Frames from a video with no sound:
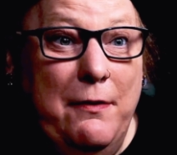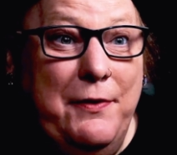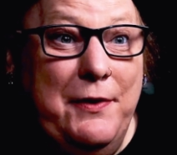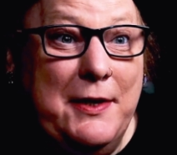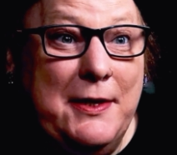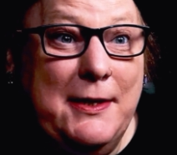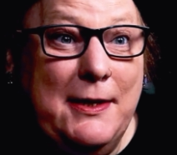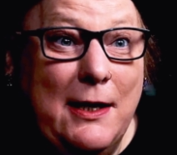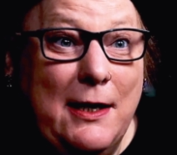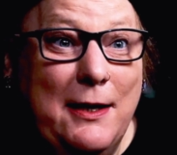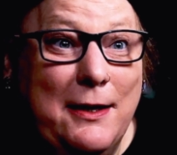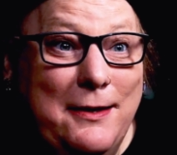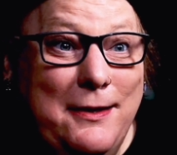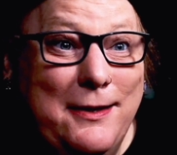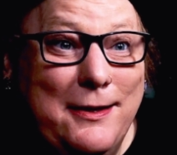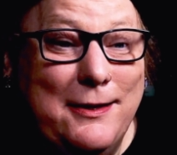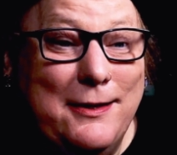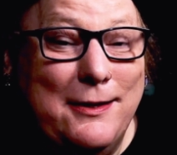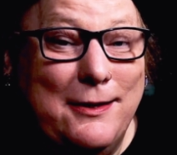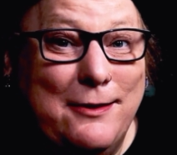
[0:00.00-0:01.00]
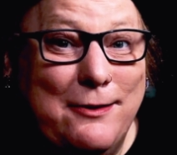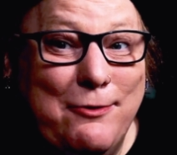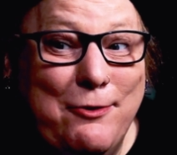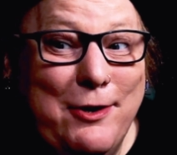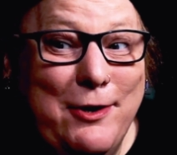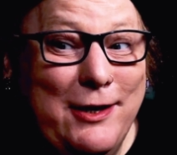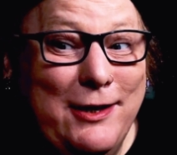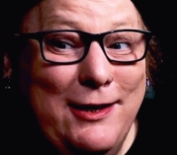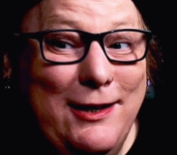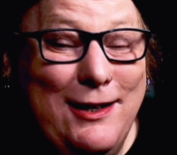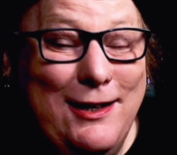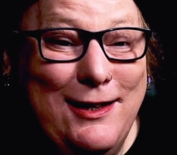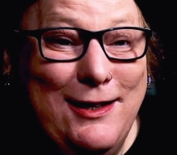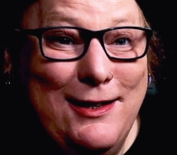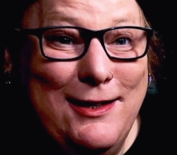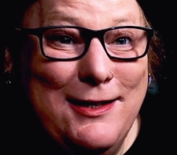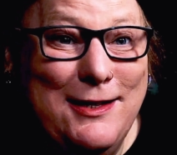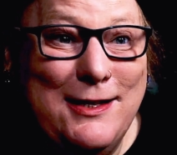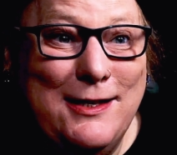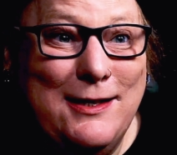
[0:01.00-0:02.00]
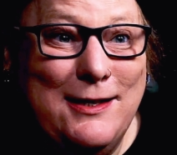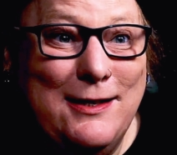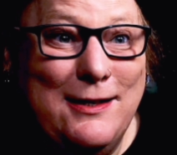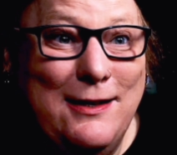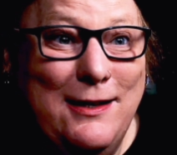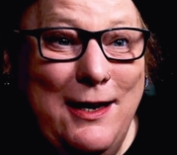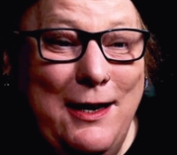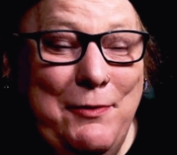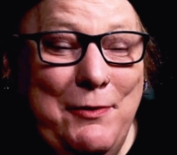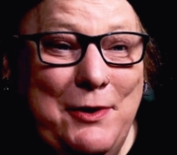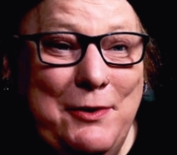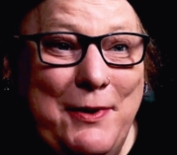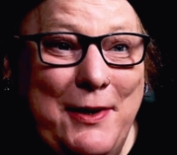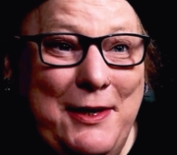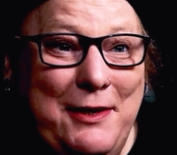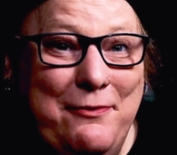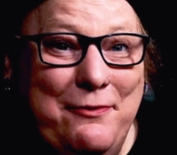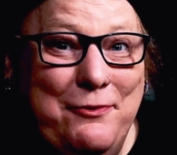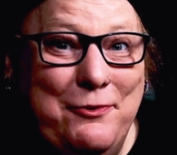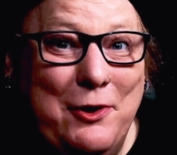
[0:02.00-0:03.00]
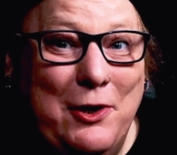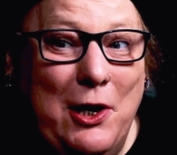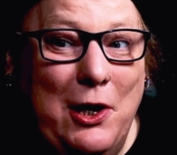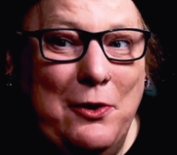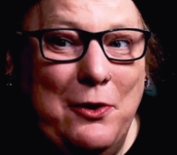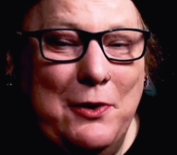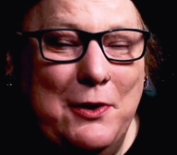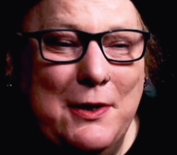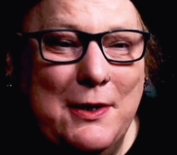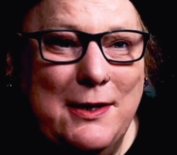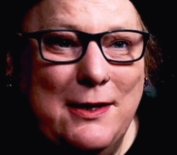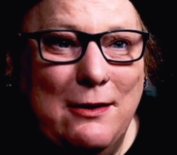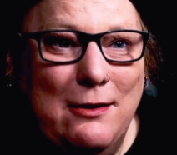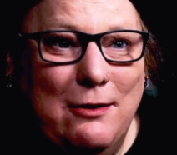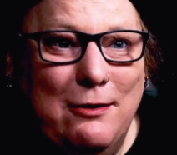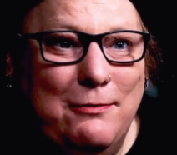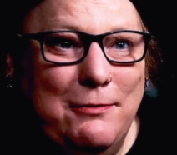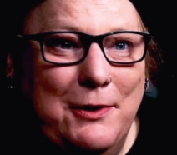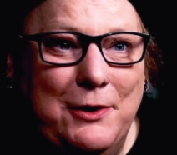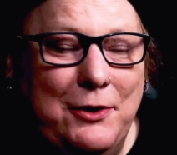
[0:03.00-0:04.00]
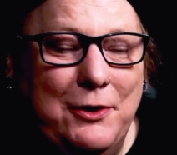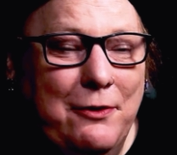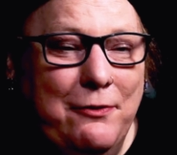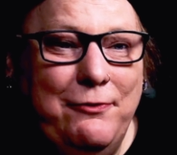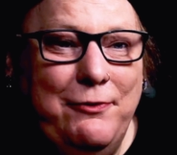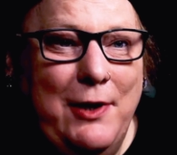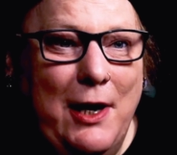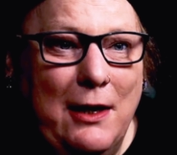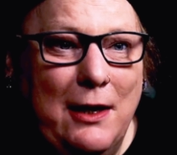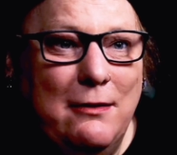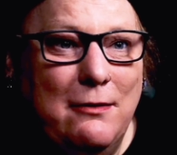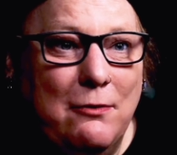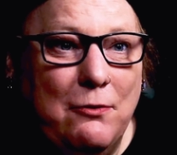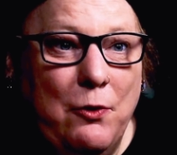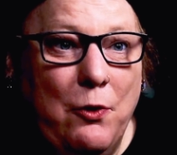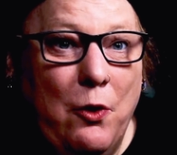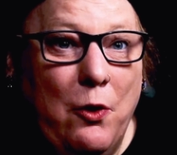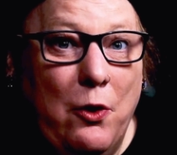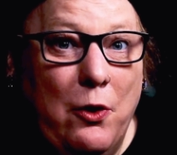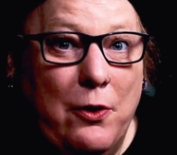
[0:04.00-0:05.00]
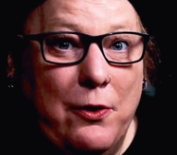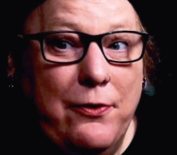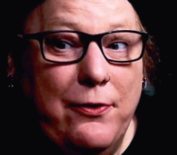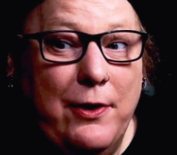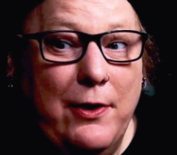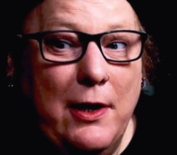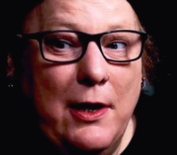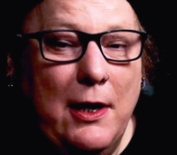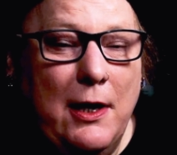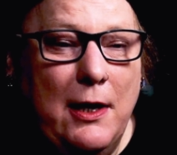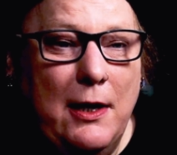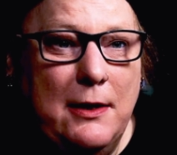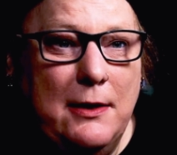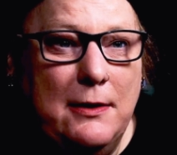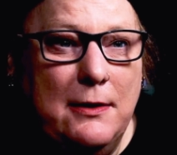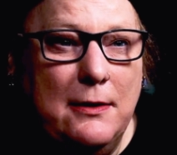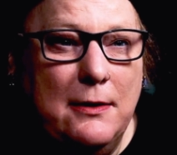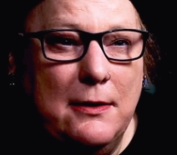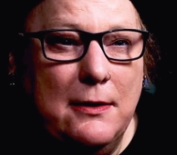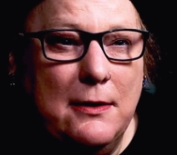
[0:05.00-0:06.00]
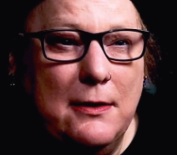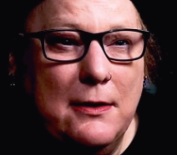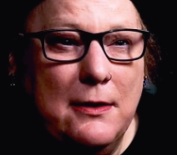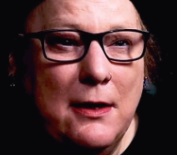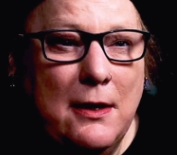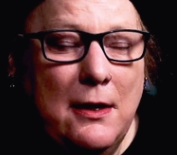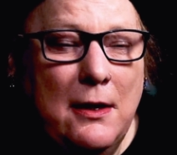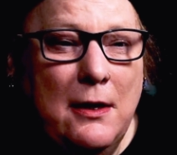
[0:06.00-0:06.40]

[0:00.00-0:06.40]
the sun circles every 24 hours over your flat Earth, and